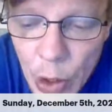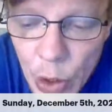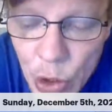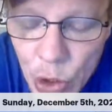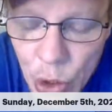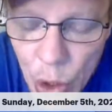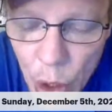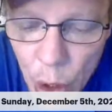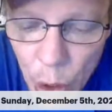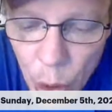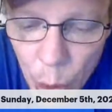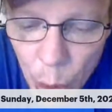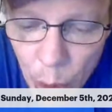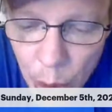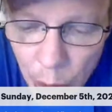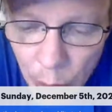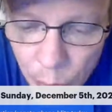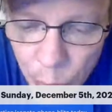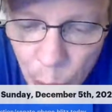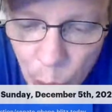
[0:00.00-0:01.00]

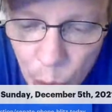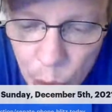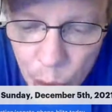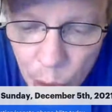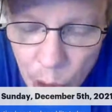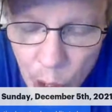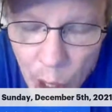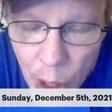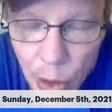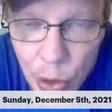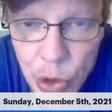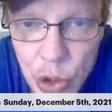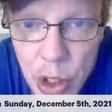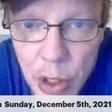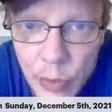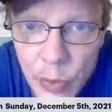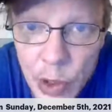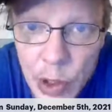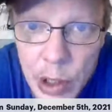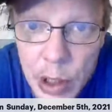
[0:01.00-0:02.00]
So if you go to your college,
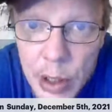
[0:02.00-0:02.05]
even